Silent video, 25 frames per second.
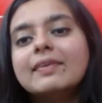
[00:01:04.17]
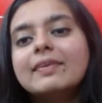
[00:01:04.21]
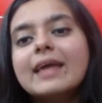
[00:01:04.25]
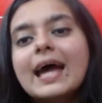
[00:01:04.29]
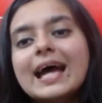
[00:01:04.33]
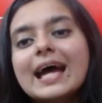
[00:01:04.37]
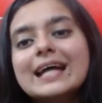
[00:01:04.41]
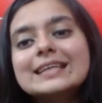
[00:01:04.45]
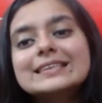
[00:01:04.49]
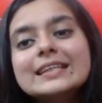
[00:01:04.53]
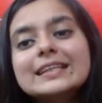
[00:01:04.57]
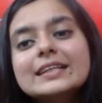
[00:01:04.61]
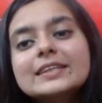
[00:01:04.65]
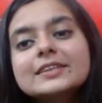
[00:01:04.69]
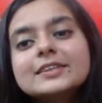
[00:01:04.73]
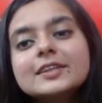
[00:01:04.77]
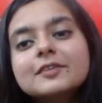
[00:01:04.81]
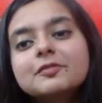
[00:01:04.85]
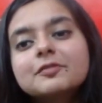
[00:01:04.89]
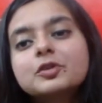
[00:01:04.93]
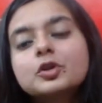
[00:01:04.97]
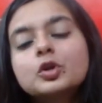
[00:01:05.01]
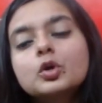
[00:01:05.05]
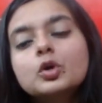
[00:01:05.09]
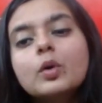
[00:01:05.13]
The essence
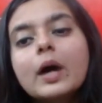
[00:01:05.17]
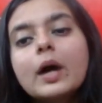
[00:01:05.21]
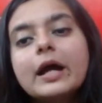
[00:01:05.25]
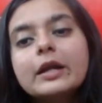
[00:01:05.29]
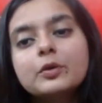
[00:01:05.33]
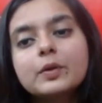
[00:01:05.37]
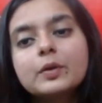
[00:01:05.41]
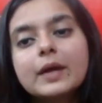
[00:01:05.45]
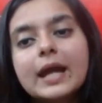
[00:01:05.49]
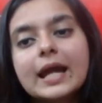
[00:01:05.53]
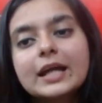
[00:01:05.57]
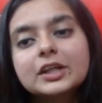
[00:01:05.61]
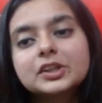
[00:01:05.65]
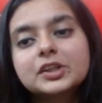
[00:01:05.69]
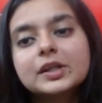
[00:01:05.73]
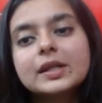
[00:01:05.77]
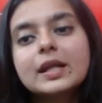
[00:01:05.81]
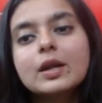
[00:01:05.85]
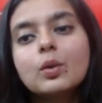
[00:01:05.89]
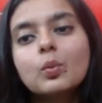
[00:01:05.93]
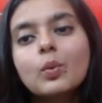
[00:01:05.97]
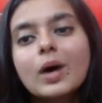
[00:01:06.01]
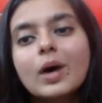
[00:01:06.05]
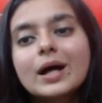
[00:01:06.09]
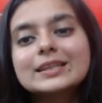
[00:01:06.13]
of true education
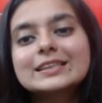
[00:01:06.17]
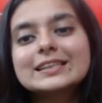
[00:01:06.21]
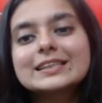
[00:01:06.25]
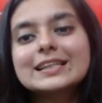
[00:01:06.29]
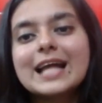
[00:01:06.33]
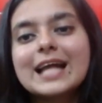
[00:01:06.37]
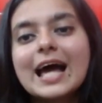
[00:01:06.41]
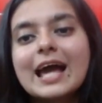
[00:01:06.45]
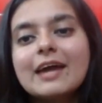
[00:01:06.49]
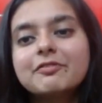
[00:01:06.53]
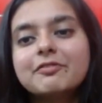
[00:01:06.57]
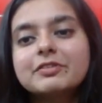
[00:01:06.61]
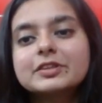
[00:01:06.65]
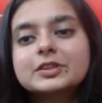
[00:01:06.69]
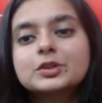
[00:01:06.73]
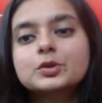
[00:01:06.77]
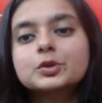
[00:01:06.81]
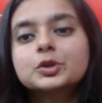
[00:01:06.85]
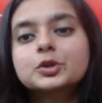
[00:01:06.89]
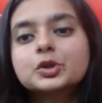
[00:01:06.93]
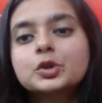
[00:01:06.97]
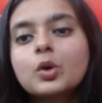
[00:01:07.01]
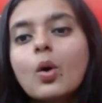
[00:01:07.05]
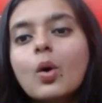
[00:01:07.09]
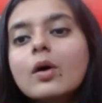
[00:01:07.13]
in one's life is to
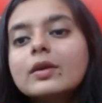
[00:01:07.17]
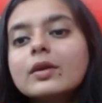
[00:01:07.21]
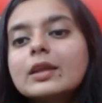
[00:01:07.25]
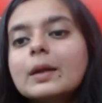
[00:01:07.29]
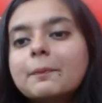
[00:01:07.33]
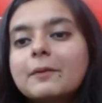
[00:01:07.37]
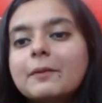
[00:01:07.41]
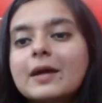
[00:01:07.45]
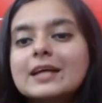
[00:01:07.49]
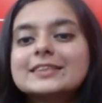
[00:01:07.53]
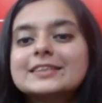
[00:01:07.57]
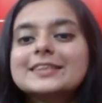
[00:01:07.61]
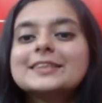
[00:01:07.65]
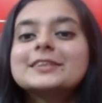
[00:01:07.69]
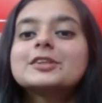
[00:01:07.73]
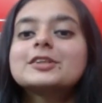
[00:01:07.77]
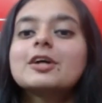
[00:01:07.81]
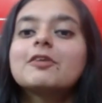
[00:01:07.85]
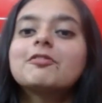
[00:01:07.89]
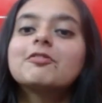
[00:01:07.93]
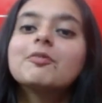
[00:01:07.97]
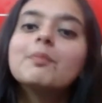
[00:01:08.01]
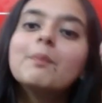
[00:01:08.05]
show the presence of